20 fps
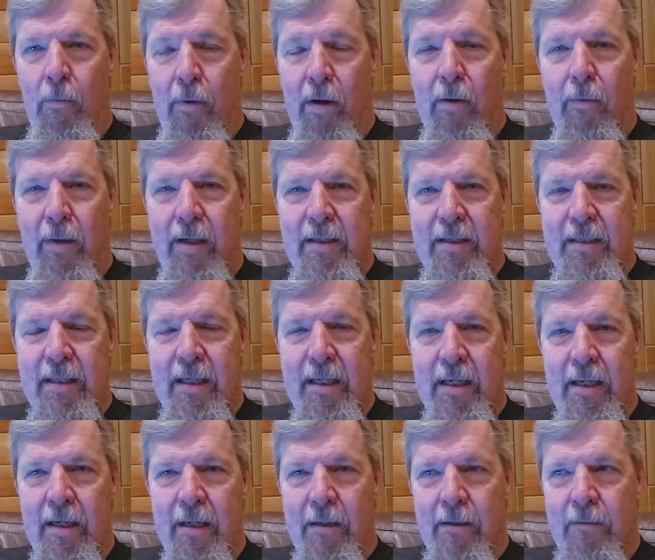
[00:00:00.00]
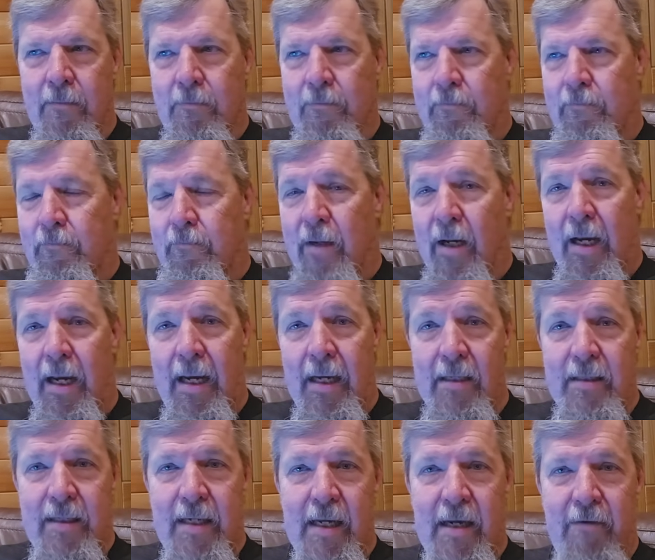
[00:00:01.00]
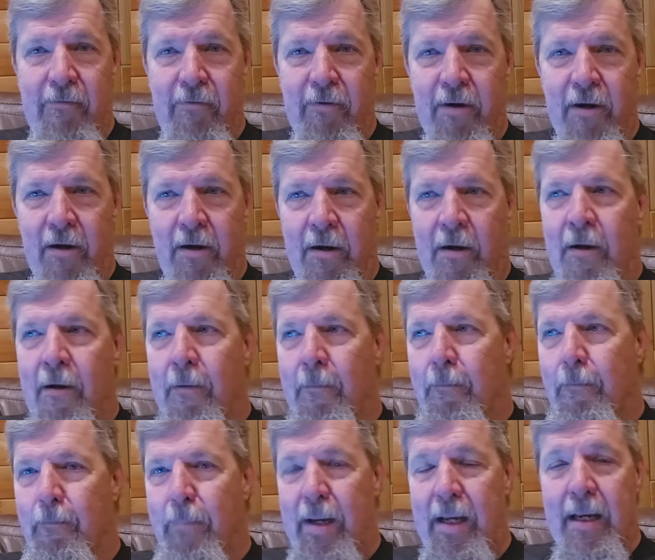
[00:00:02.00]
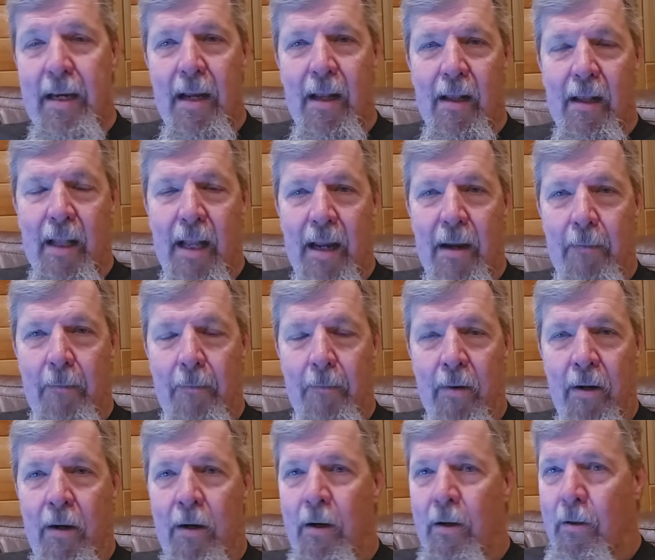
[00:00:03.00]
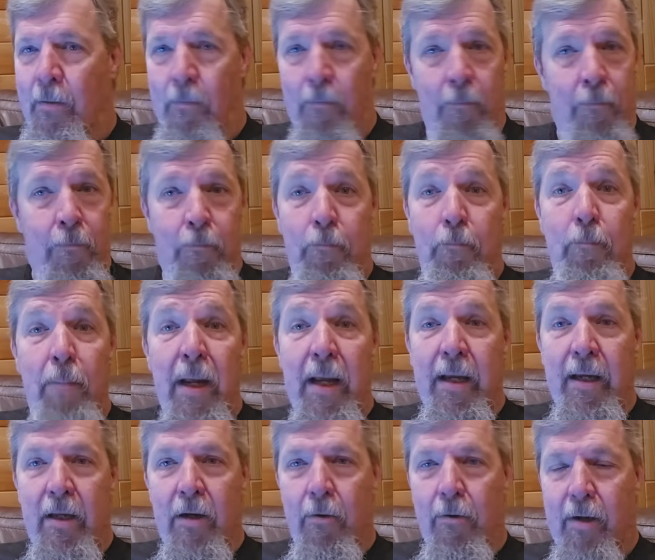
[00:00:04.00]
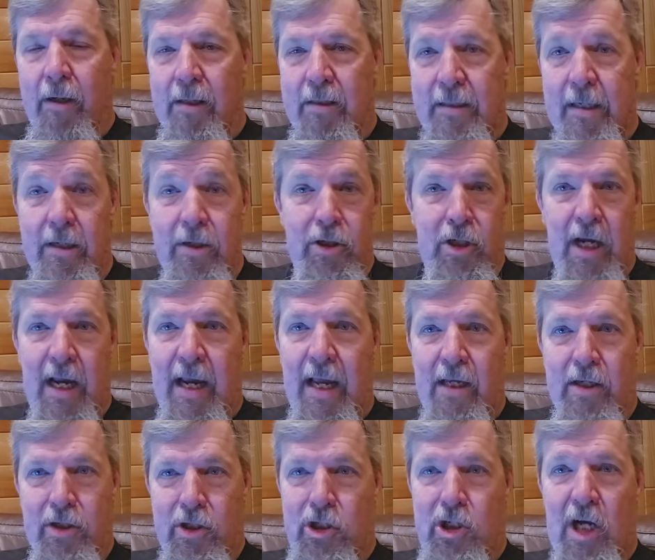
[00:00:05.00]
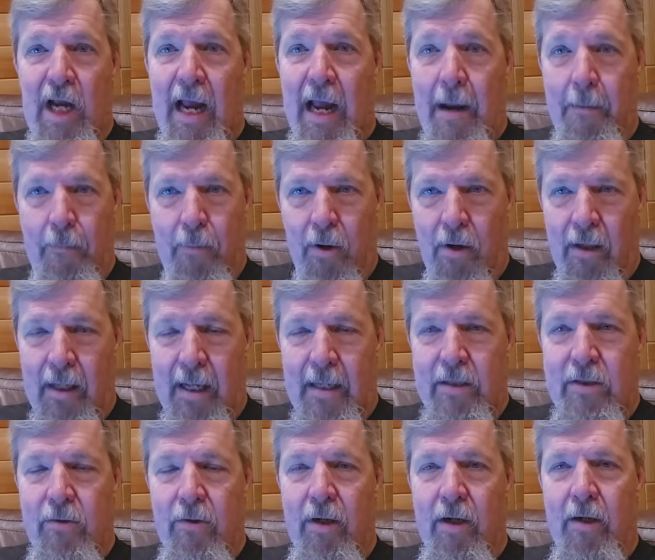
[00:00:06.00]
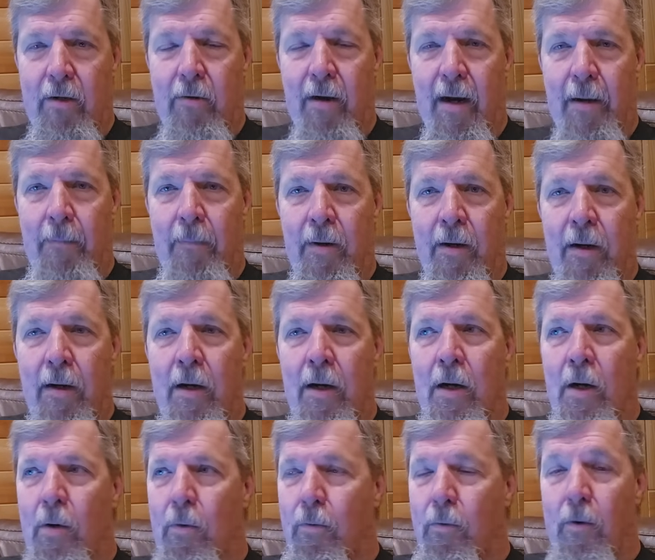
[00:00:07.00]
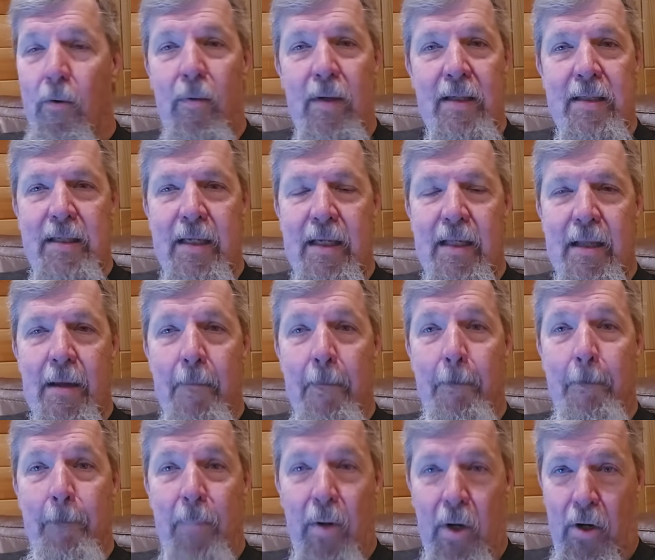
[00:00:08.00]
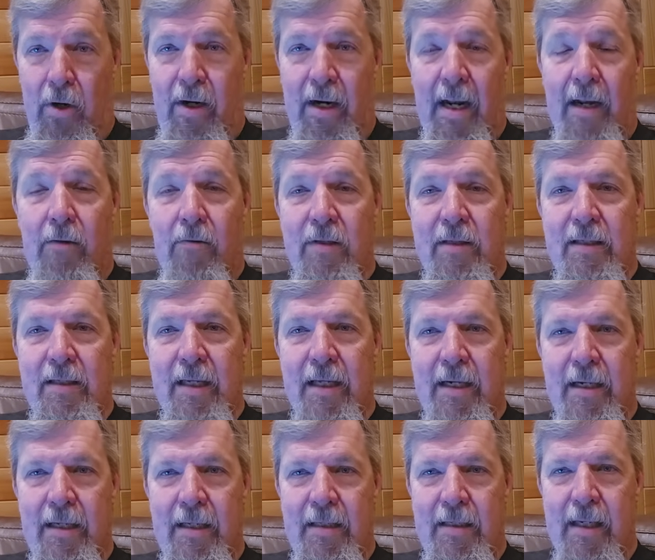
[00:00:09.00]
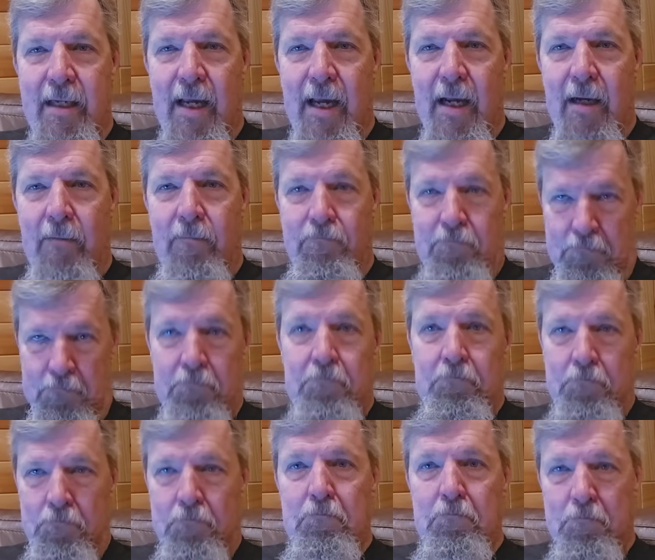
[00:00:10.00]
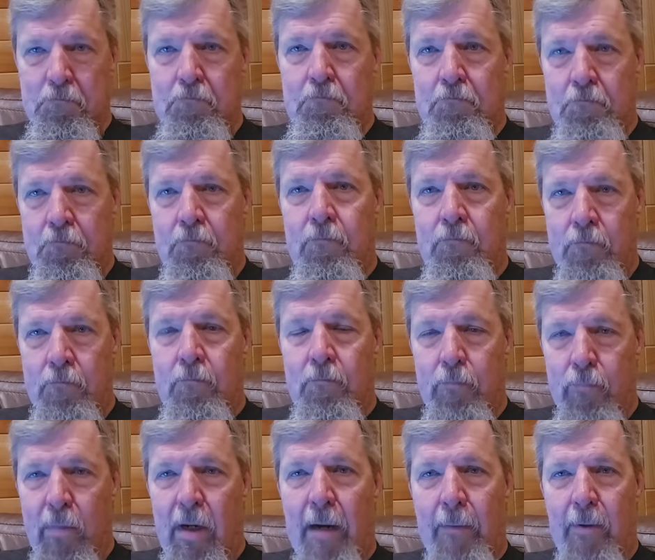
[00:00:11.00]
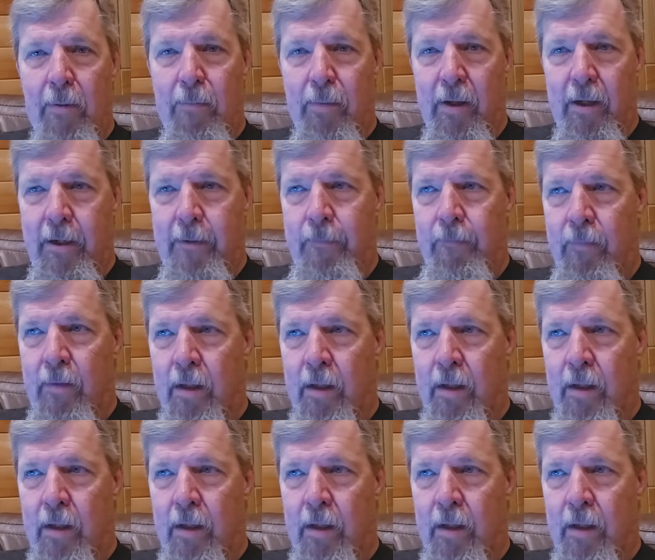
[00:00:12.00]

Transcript: Will we see Antifa, BLM, pick to say Chaz, Chop, all that sort of crap. Will we see them burn down cities again? Mm-hmm. Probably.